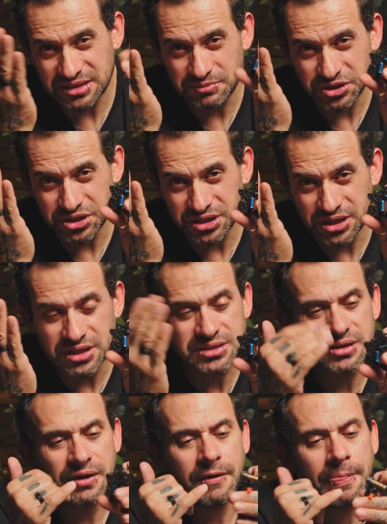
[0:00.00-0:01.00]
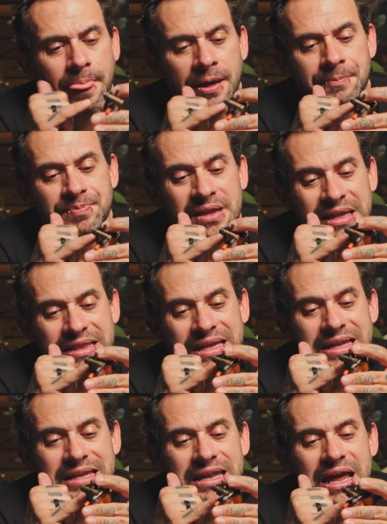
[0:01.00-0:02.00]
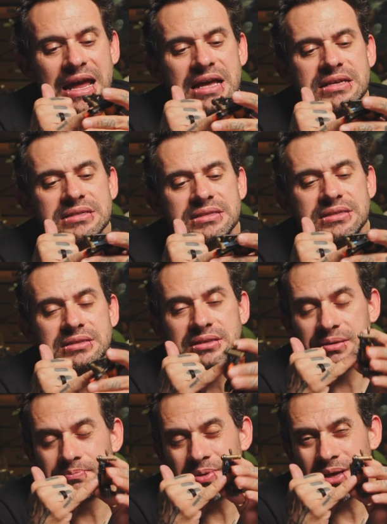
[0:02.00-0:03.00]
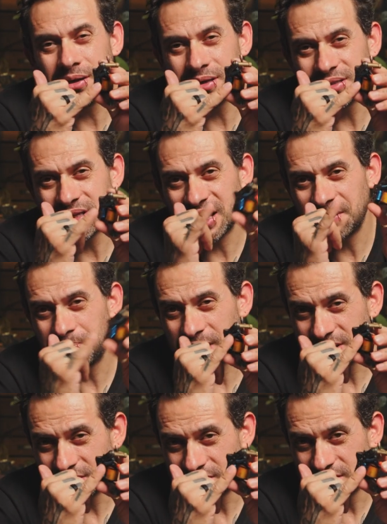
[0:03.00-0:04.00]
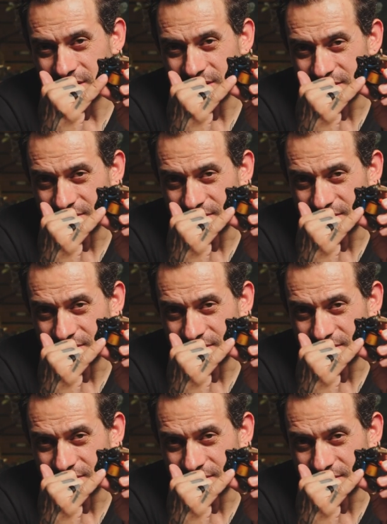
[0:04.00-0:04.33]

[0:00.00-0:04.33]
the machine is. The bigger is the capacitor.